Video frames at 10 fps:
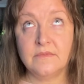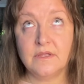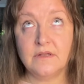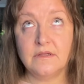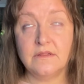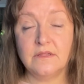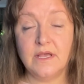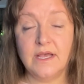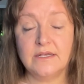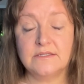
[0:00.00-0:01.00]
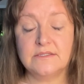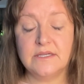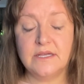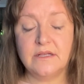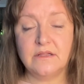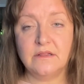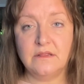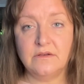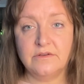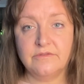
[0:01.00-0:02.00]
And on the exhale,
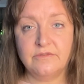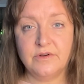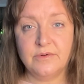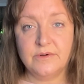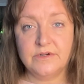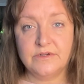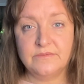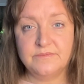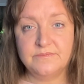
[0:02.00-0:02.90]
look forward.